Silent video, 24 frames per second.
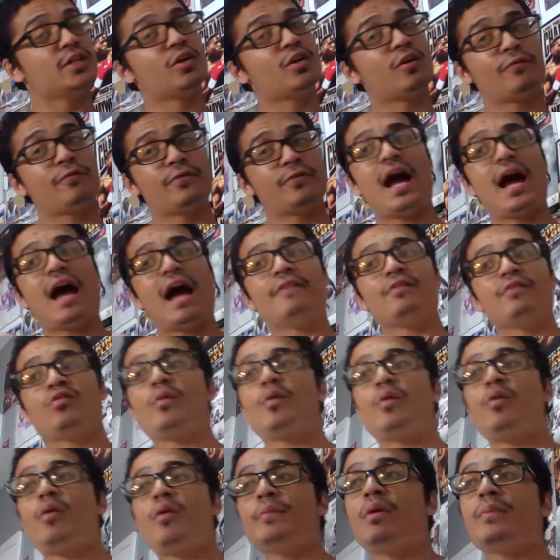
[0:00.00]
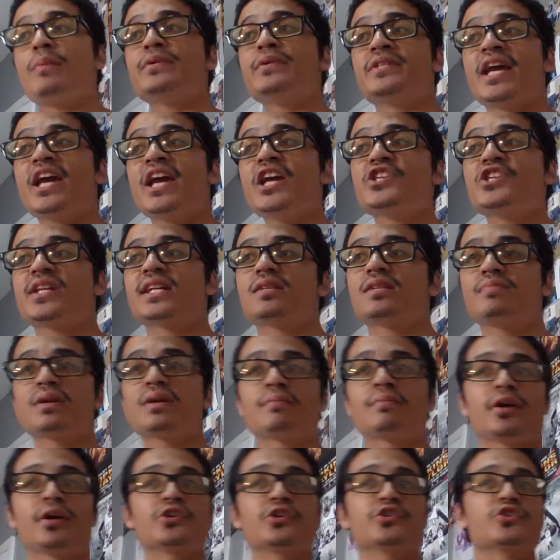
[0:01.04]
for not having the reputation as a
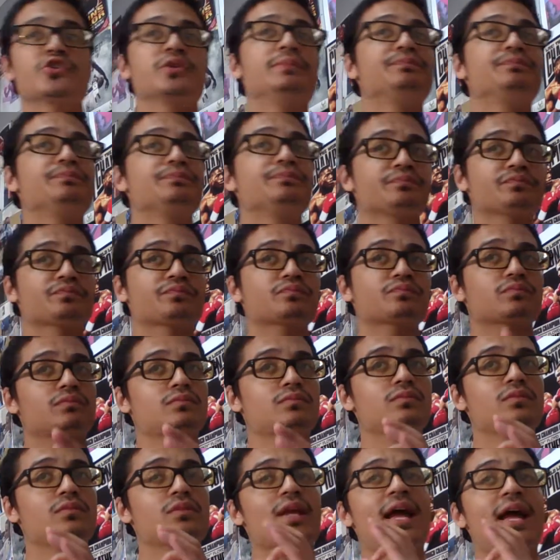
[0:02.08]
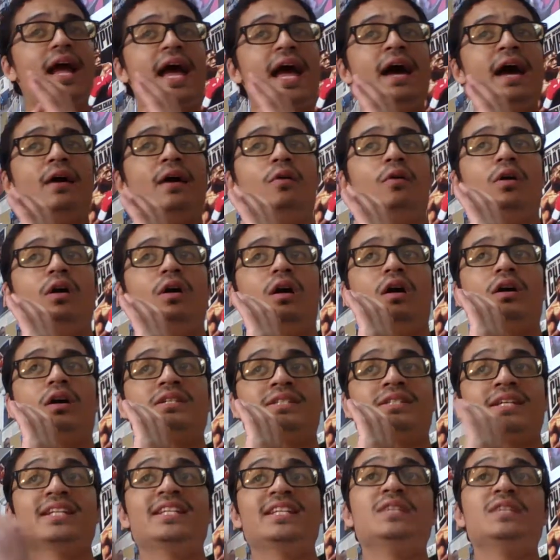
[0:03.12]
big puncher,
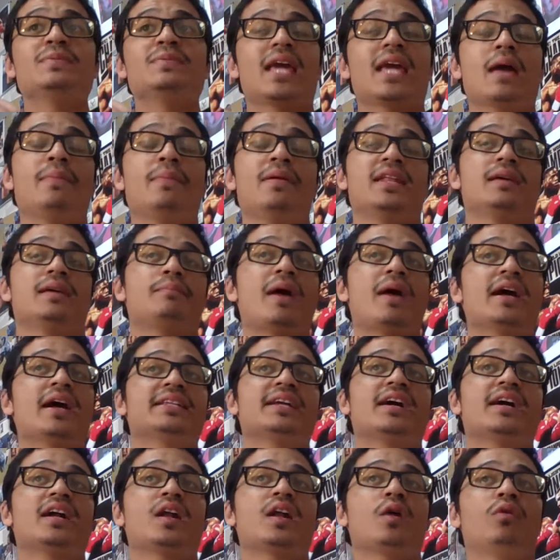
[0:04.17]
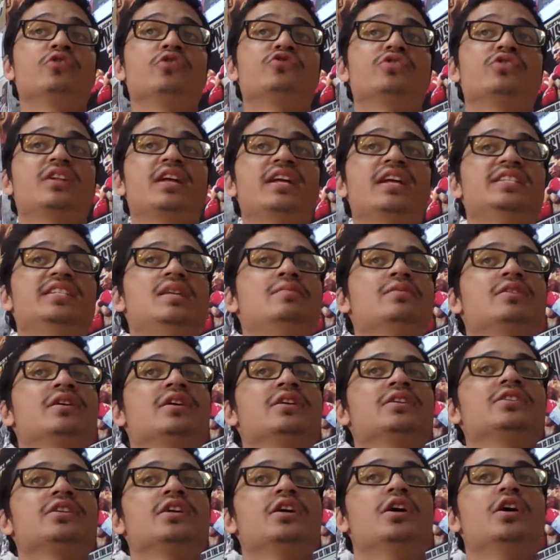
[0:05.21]
since he's been campaigning back down at 118
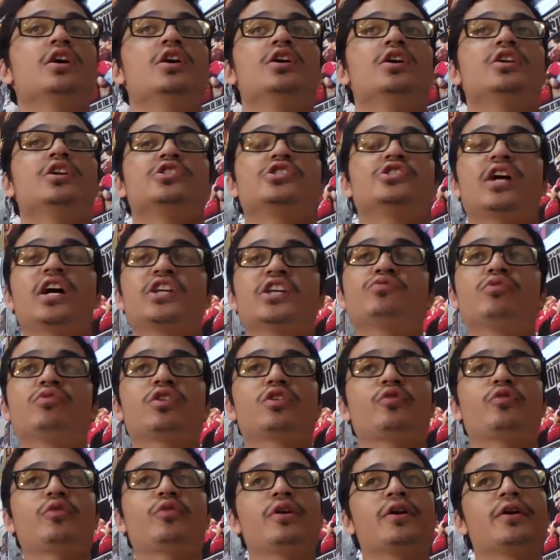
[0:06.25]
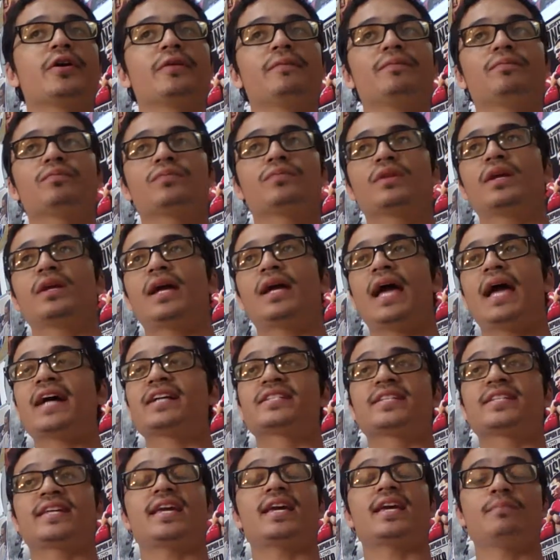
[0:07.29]
because Joshua Greer
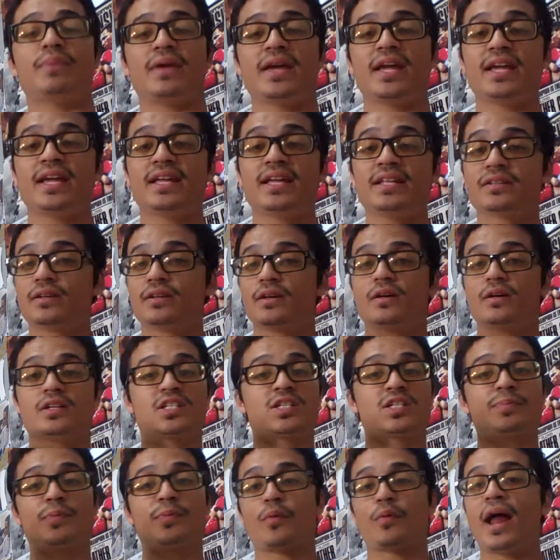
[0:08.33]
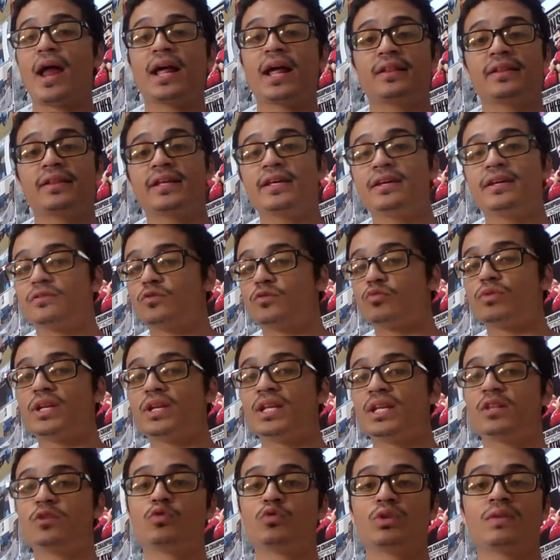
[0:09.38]
has campaigned sporadically through
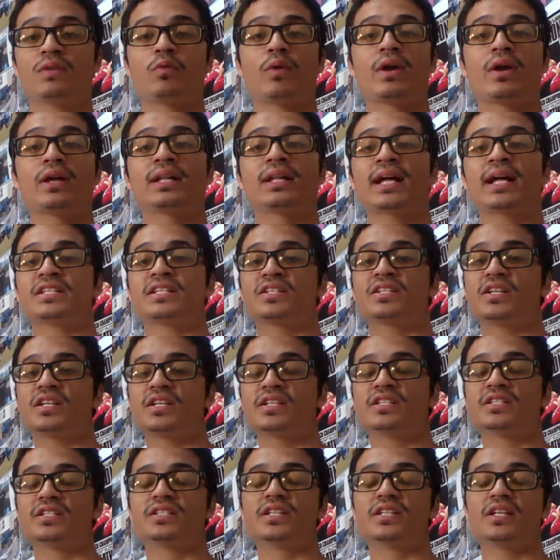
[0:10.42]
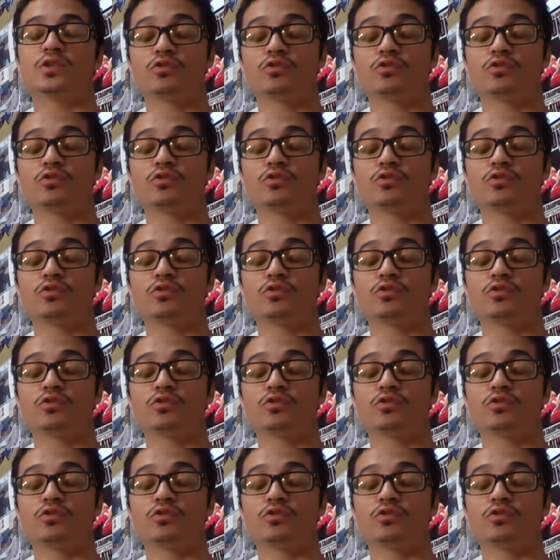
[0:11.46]
different weight classes